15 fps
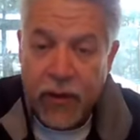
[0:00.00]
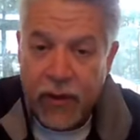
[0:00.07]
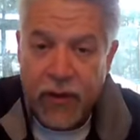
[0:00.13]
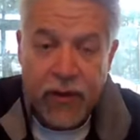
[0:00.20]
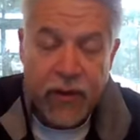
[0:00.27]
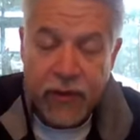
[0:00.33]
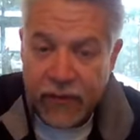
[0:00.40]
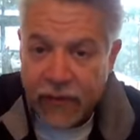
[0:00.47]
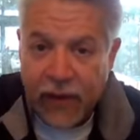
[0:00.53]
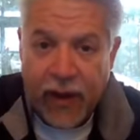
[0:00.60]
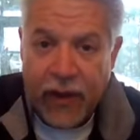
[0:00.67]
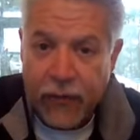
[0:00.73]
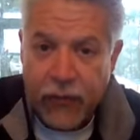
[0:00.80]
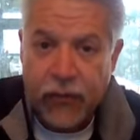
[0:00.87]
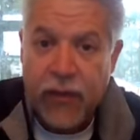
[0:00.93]
the
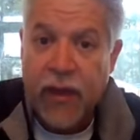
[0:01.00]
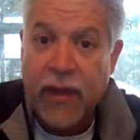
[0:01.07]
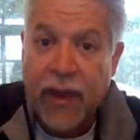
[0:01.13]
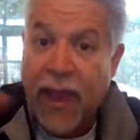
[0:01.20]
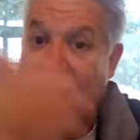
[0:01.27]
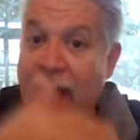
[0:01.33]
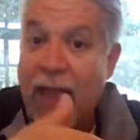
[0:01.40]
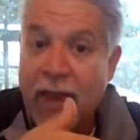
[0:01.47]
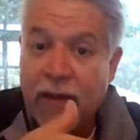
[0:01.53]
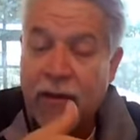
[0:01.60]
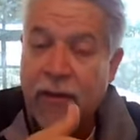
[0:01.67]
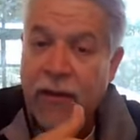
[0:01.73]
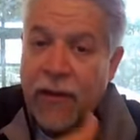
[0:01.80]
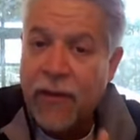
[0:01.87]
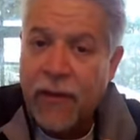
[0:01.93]
entire thing and